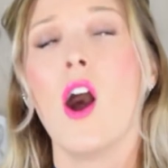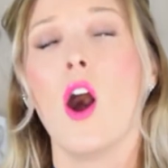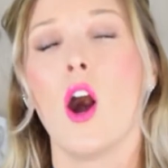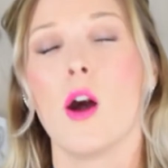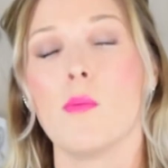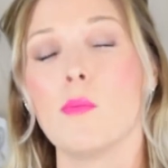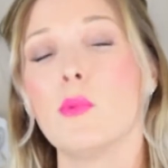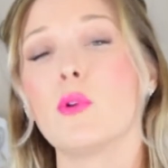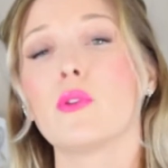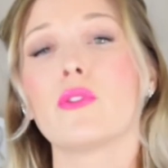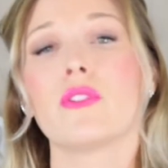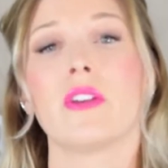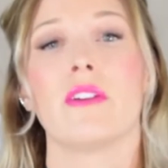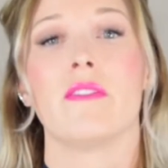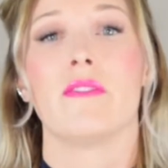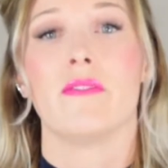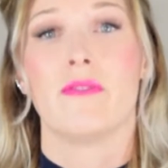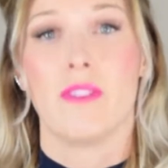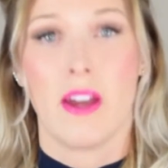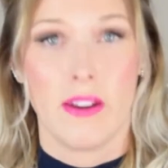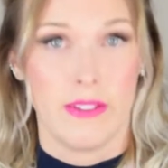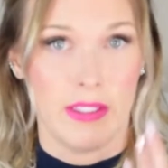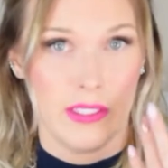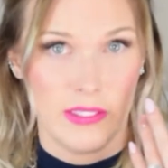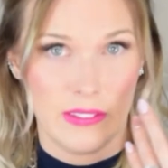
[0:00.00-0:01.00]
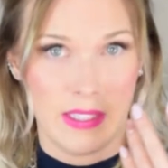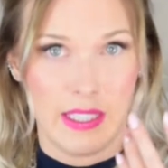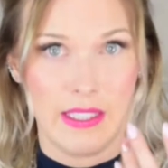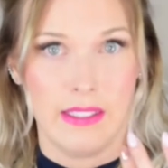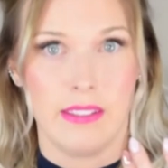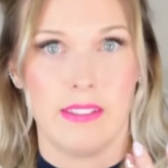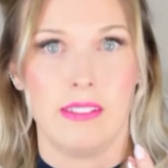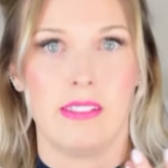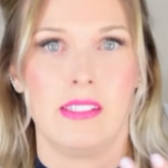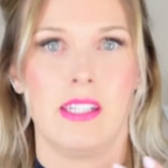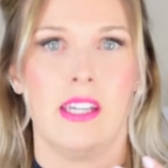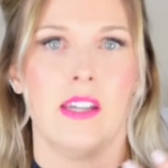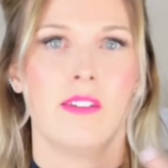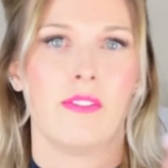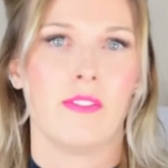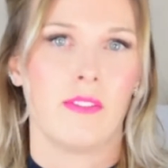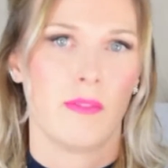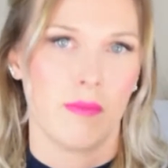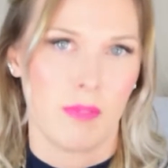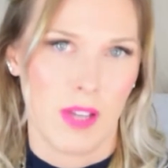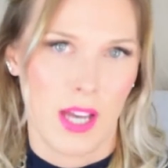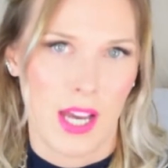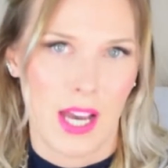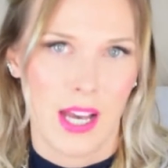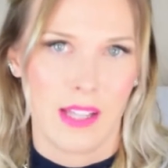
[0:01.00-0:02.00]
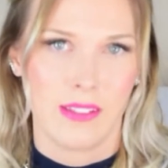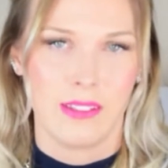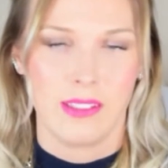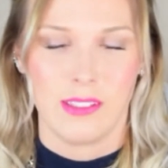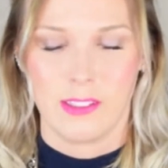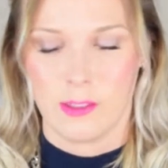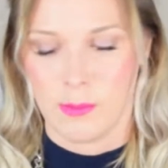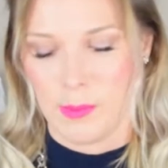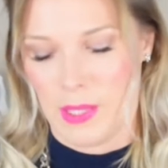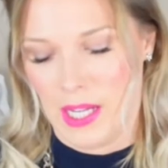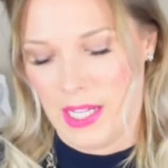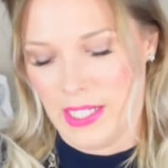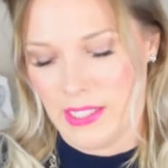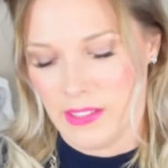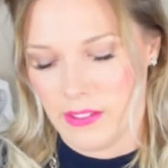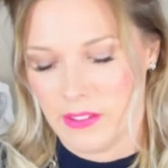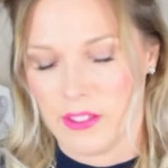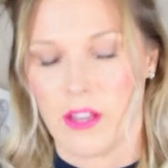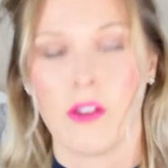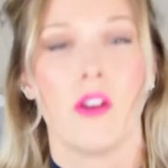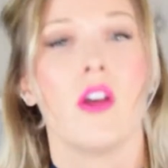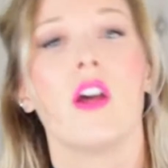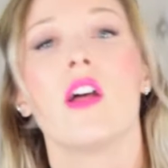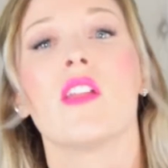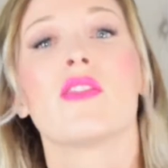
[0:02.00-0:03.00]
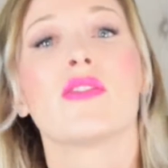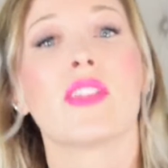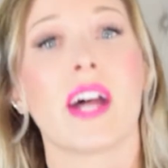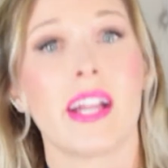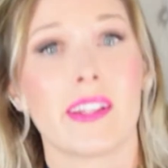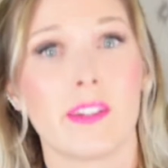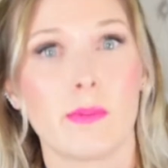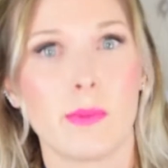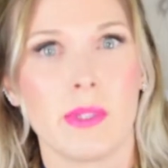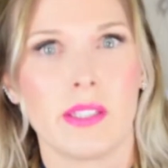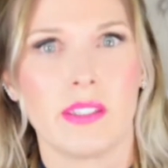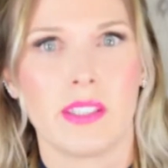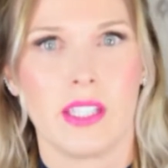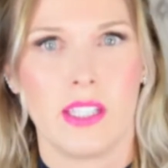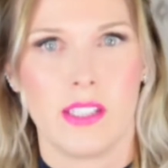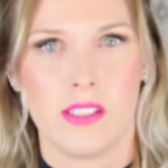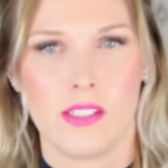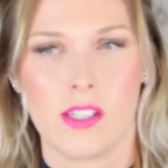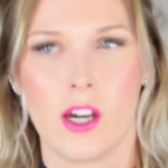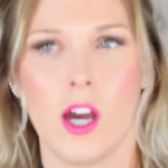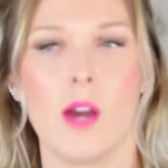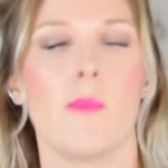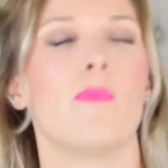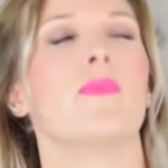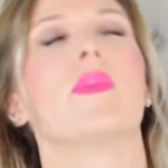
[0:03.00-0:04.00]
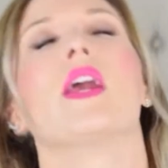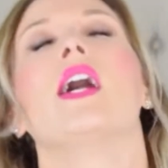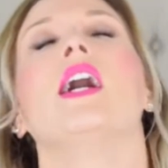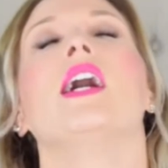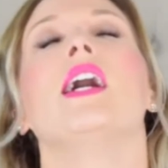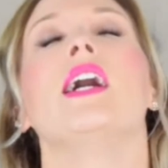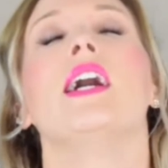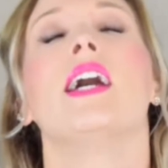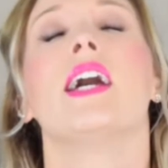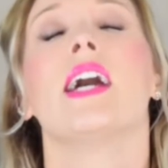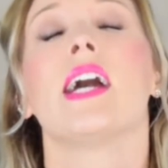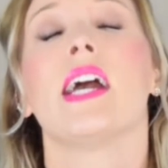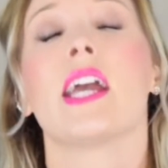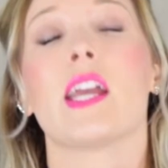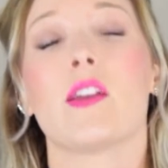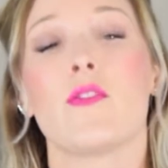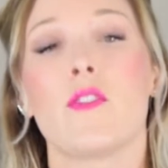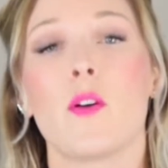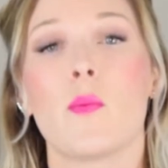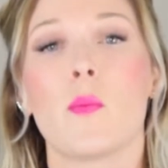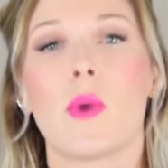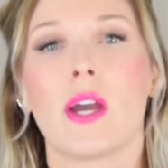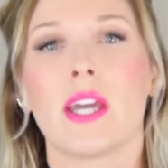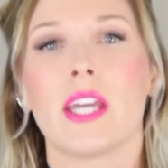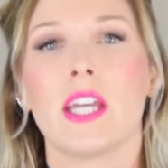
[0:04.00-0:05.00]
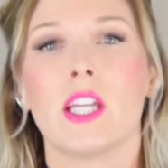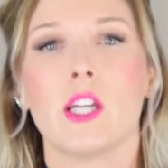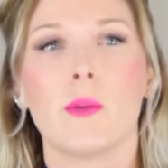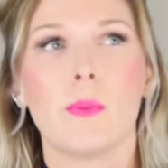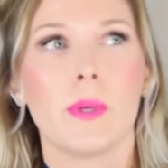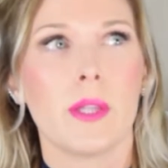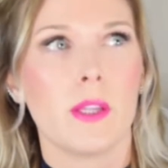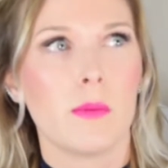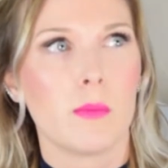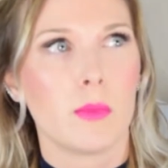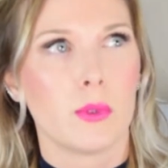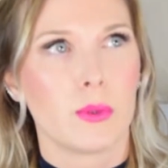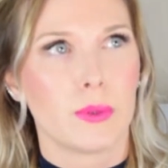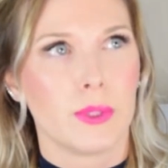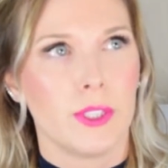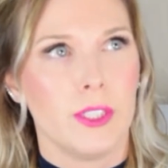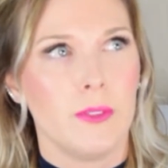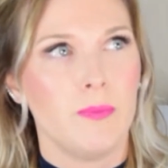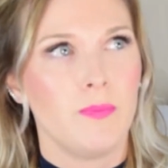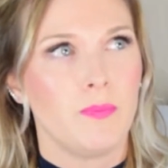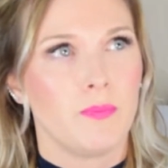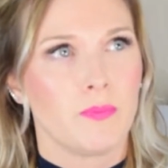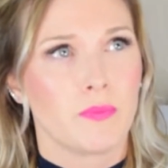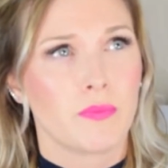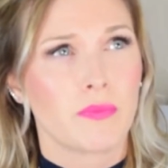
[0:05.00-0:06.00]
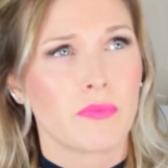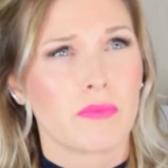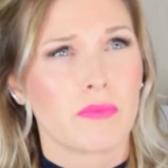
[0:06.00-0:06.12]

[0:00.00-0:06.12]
I'm also very sensitive, as explained, so that's my skin type. If I'm waking up in the morning